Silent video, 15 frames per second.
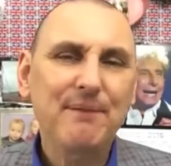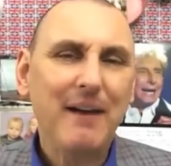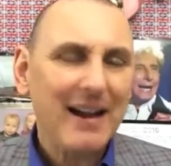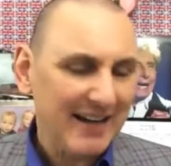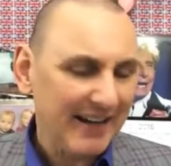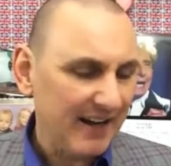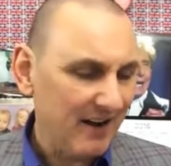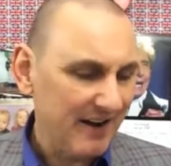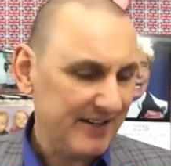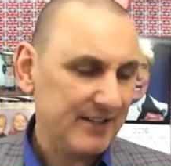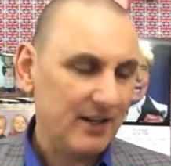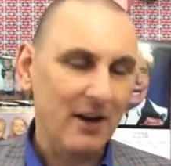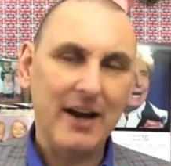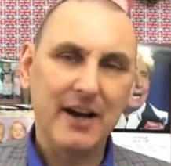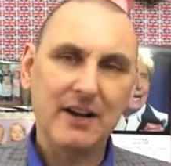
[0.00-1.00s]
failing
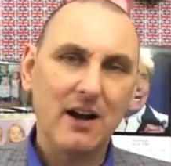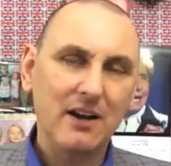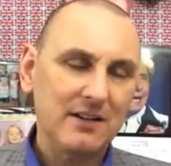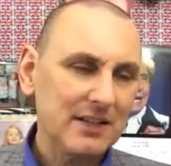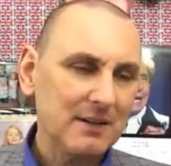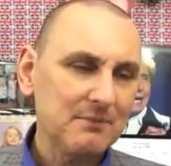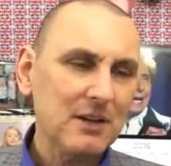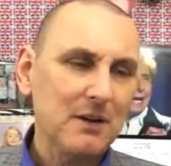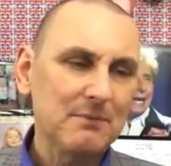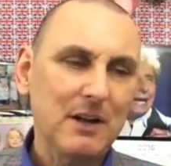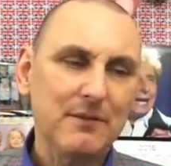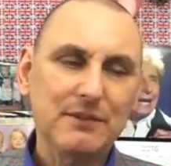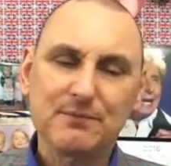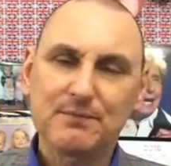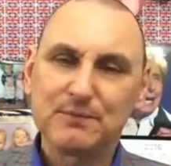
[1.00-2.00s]
eyesight, and I, sometimes
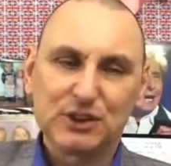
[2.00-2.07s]
I have to